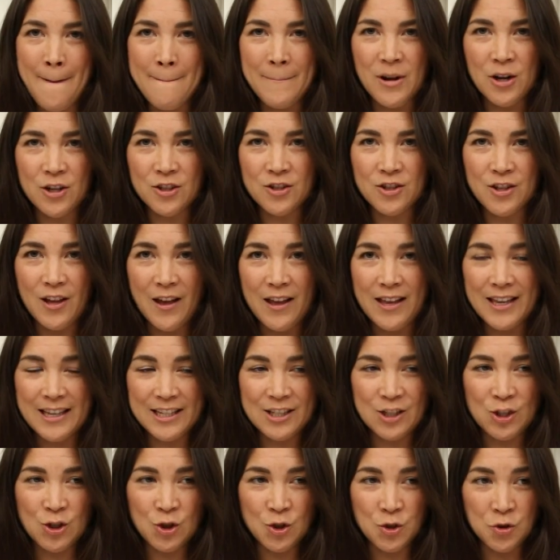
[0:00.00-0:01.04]
but it's
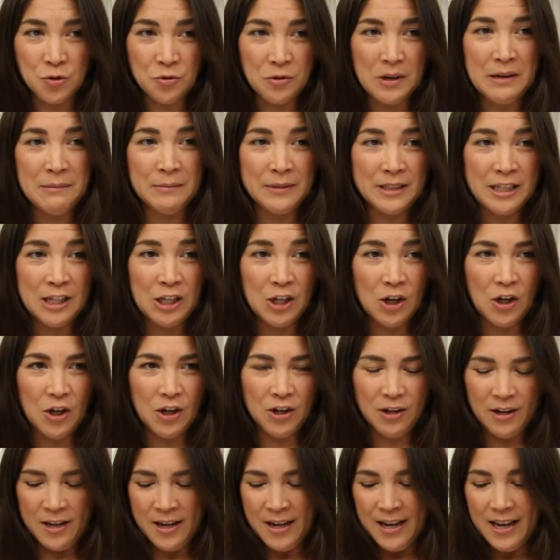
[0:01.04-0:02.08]
extremely
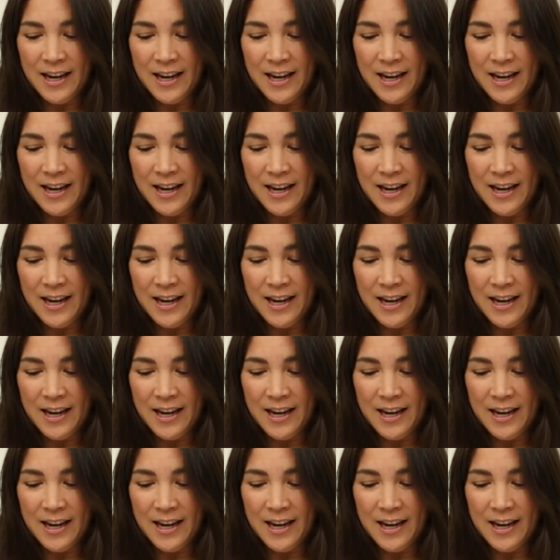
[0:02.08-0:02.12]
good.